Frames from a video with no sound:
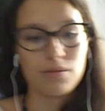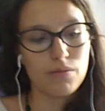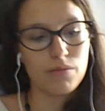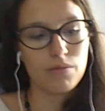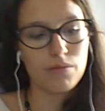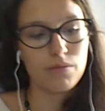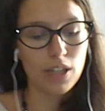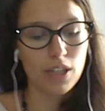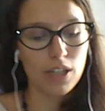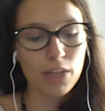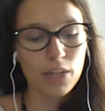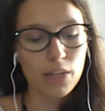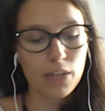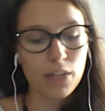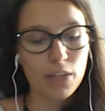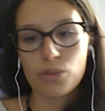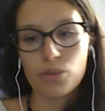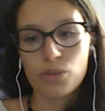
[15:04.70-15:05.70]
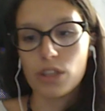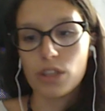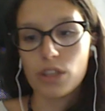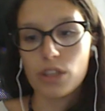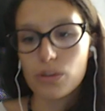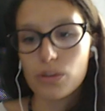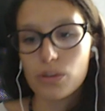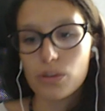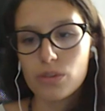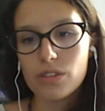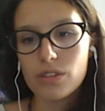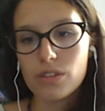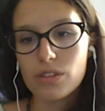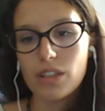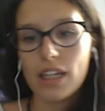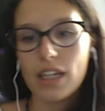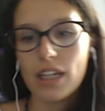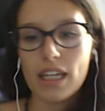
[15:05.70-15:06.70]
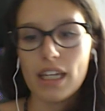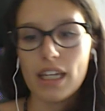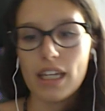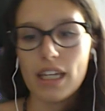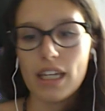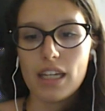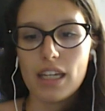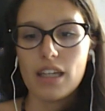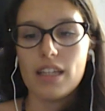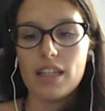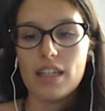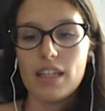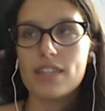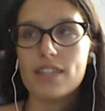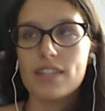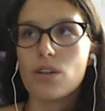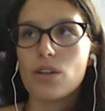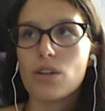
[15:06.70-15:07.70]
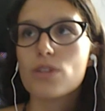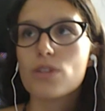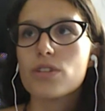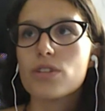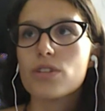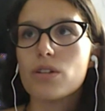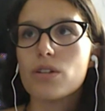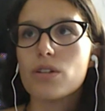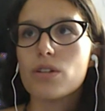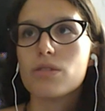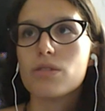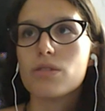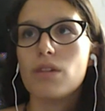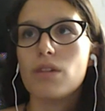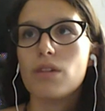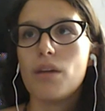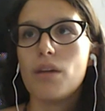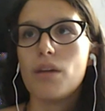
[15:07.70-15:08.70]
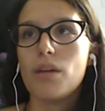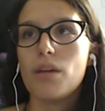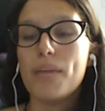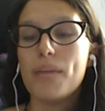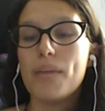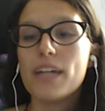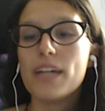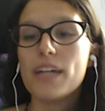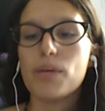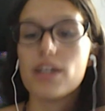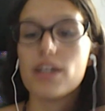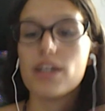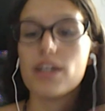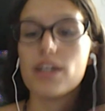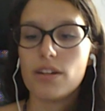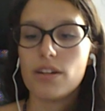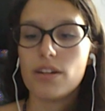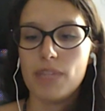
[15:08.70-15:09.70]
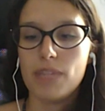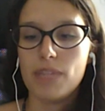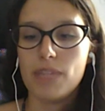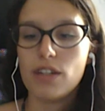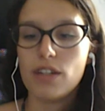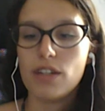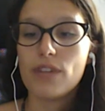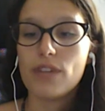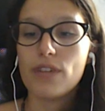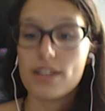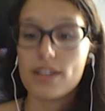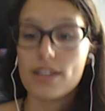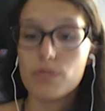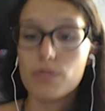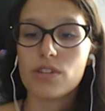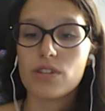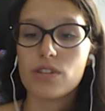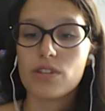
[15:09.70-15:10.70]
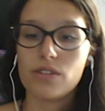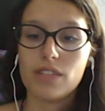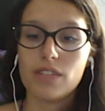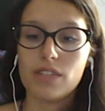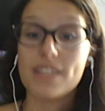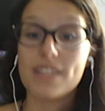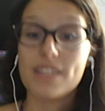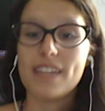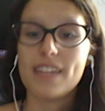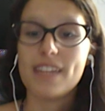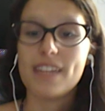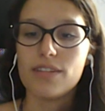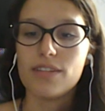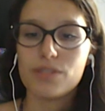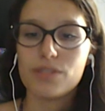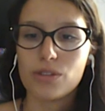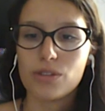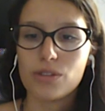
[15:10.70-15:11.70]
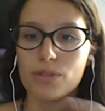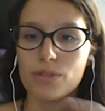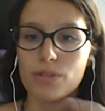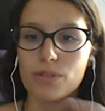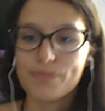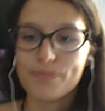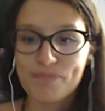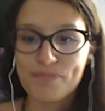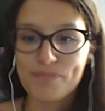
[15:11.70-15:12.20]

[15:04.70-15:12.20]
the language we use is also made of assumptions itself. So